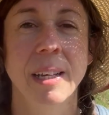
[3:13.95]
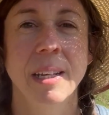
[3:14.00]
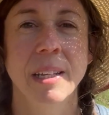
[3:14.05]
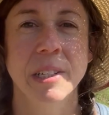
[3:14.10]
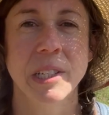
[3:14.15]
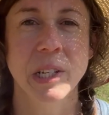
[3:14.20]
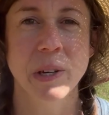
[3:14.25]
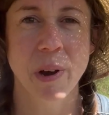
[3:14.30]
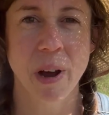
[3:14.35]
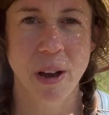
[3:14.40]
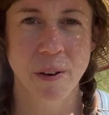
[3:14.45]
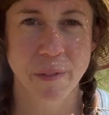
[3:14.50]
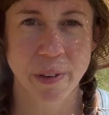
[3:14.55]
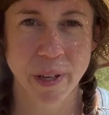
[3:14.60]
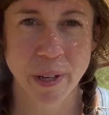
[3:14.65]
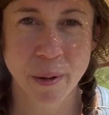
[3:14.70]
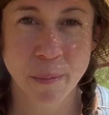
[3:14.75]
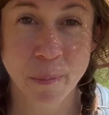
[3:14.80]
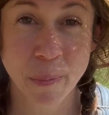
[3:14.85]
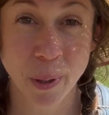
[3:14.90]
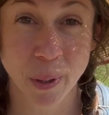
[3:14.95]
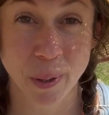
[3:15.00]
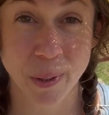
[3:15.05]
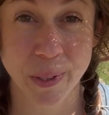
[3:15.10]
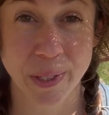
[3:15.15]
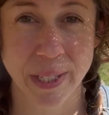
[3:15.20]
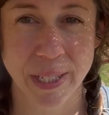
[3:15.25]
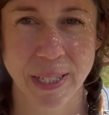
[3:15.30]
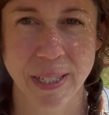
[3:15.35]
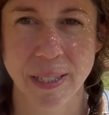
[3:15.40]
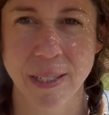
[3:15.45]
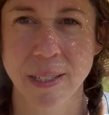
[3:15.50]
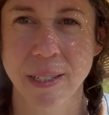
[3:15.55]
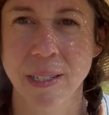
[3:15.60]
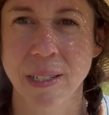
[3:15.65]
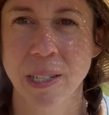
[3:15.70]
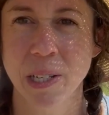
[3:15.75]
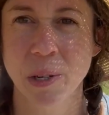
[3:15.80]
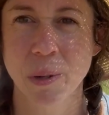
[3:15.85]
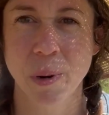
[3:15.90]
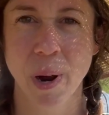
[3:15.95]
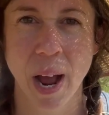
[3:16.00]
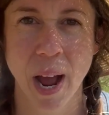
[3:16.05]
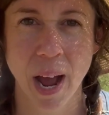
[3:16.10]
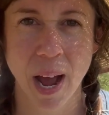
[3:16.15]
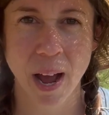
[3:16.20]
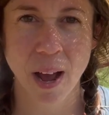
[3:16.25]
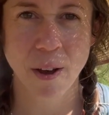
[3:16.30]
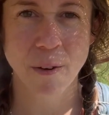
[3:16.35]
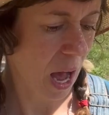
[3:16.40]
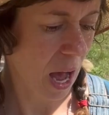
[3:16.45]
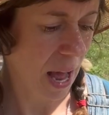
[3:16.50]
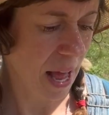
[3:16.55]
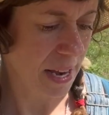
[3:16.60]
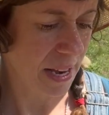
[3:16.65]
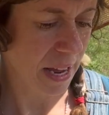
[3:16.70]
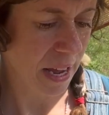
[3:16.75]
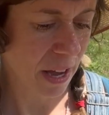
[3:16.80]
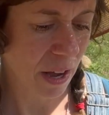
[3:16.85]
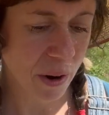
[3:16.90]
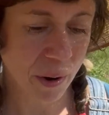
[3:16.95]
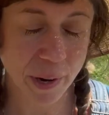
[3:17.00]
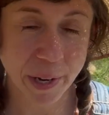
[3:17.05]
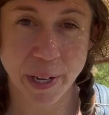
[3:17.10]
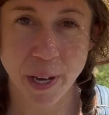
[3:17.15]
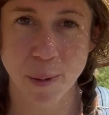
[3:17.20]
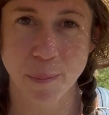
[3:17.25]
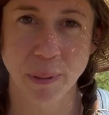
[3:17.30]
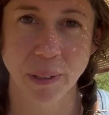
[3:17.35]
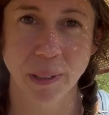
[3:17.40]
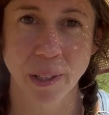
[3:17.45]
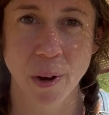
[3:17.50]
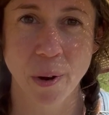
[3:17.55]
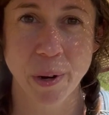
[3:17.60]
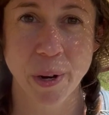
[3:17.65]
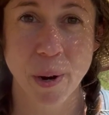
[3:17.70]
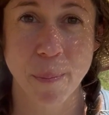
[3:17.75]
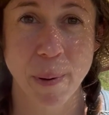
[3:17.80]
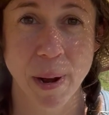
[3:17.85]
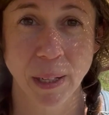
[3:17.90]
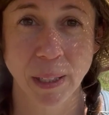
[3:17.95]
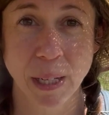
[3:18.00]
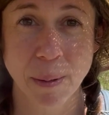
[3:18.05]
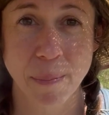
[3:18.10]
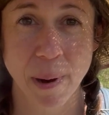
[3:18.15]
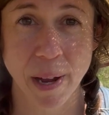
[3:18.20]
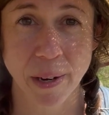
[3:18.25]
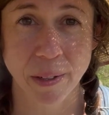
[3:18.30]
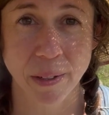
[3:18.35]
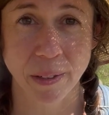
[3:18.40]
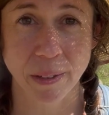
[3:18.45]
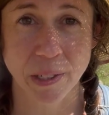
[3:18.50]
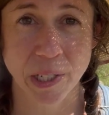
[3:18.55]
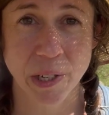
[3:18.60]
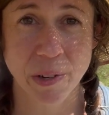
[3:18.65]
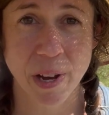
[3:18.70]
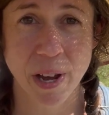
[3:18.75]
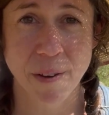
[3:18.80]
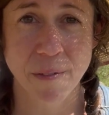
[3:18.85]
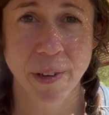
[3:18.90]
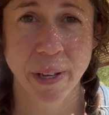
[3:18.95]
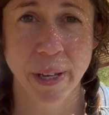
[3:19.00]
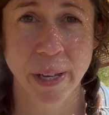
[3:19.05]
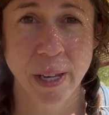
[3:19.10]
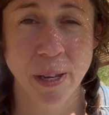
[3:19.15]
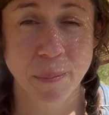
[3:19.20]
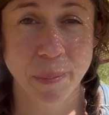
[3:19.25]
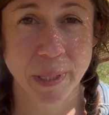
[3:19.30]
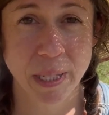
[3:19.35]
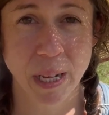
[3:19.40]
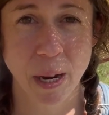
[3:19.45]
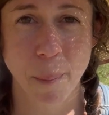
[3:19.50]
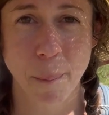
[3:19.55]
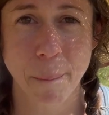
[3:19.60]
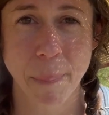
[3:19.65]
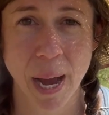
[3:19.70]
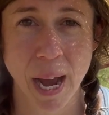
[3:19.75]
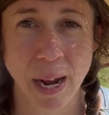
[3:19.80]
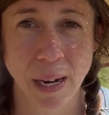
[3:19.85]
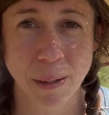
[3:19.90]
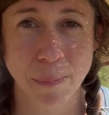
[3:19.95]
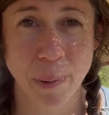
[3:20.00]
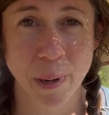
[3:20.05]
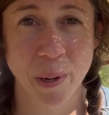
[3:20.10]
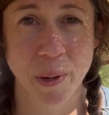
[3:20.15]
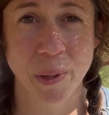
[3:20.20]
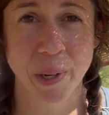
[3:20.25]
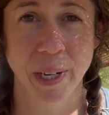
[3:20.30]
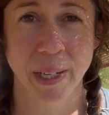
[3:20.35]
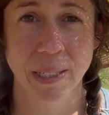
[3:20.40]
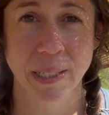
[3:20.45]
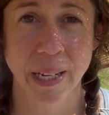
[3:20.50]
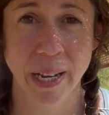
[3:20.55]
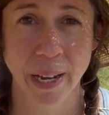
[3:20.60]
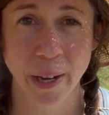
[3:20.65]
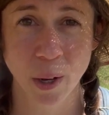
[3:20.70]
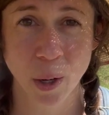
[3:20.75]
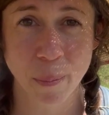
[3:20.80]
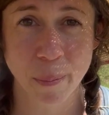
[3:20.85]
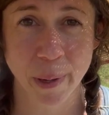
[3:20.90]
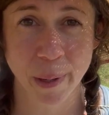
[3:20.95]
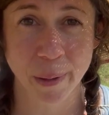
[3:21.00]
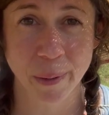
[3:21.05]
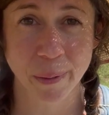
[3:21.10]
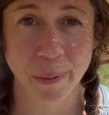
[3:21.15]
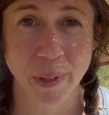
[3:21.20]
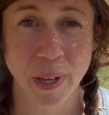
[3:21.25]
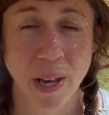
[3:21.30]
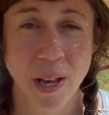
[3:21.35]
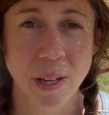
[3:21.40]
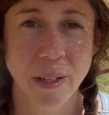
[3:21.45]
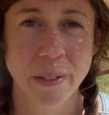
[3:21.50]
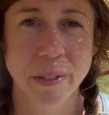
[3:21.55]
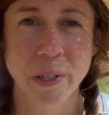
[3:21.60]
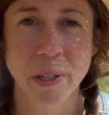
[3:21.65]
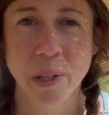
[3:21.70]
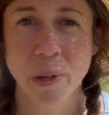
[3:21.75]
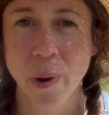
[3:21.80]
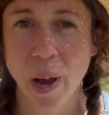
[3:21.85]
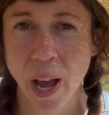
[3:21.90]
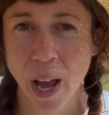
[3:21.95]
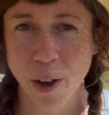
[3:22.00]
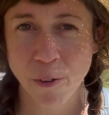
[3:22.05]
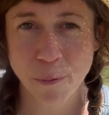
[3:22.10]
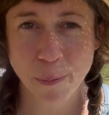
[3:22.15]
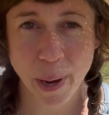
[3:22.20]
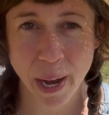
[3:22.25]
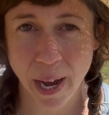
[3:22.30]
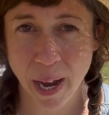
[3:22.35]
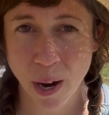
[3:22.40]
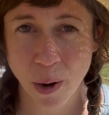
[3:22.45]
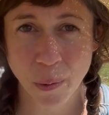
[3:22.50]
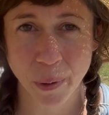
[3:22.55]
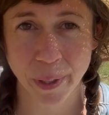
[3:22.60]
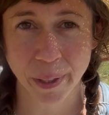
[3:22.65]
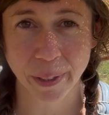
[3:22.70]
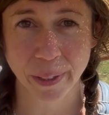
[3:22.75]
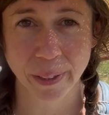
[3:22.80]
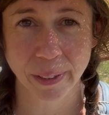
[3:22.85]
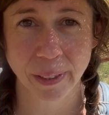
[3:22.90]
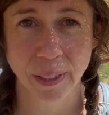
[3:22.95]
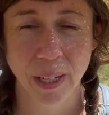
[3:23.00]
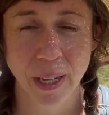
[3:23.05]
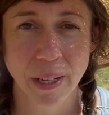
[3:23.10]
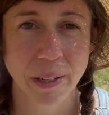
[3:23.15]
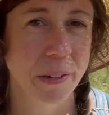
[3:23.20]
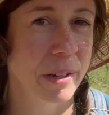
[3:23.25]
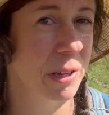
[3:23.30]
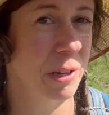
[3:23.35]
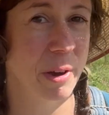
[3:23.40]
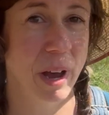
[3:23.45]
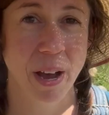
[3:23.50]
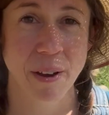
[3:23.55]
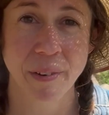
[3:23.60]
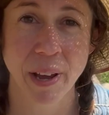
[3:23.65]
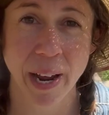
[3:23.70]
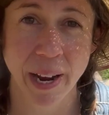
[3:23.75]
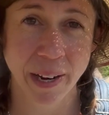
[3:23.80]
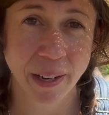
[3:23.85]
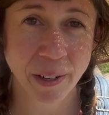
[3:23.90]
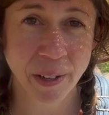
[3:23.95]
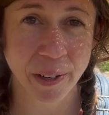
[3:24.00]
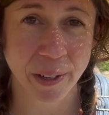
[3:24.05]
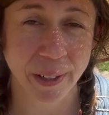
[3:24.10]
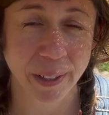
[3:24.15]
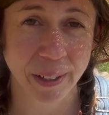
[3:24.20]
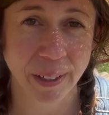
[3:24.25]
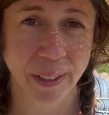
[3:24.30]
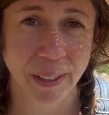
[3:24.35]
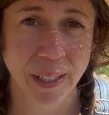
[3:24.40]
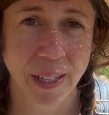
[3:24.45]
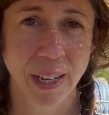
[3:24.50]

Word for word: Do you have impulses? Do you have an area below your belly button? Do you have hips and a backbone and a tailbone? Do you have power? Do you have anger?